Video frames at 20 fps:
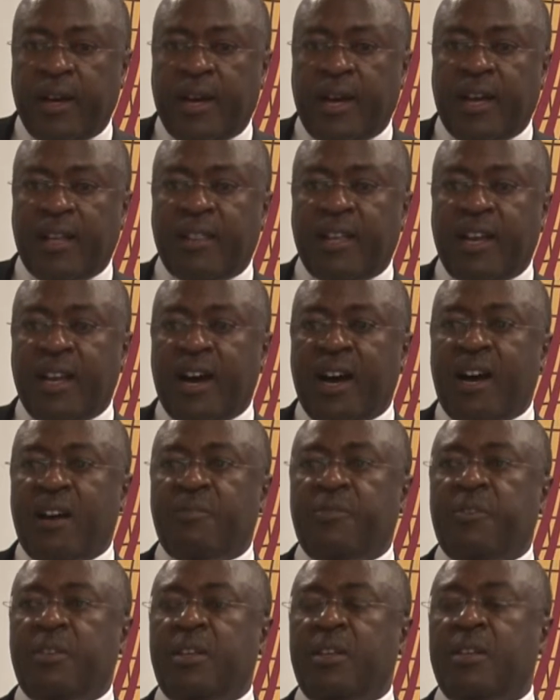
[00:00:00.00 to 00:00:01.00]
other than
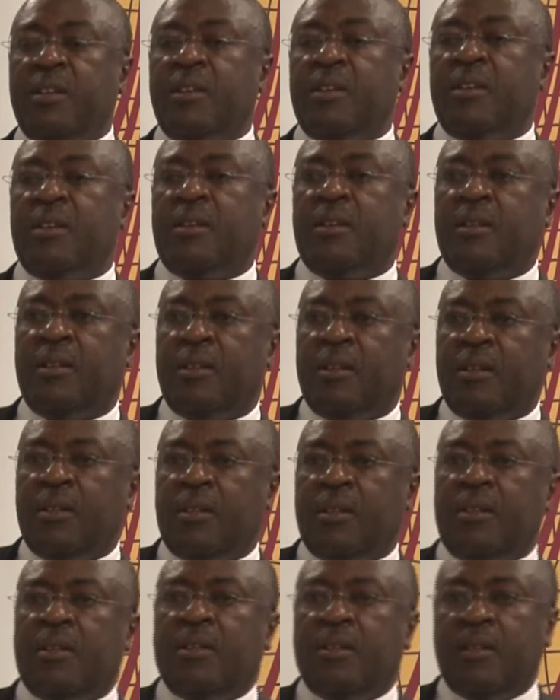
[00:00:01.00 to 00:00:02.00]
having
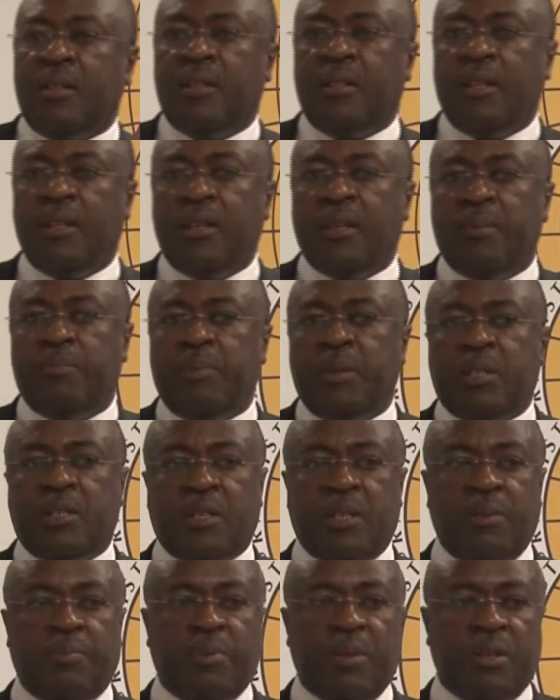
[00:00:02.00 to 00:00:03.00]
the
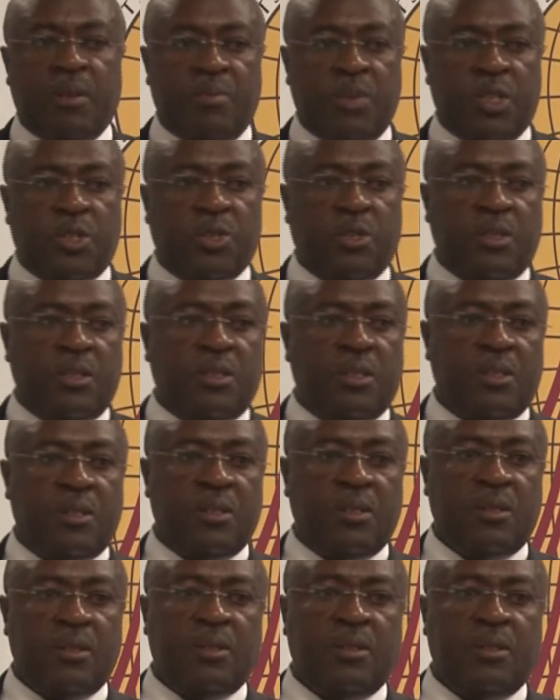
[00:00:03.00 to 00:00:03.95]
peacekeeping missions.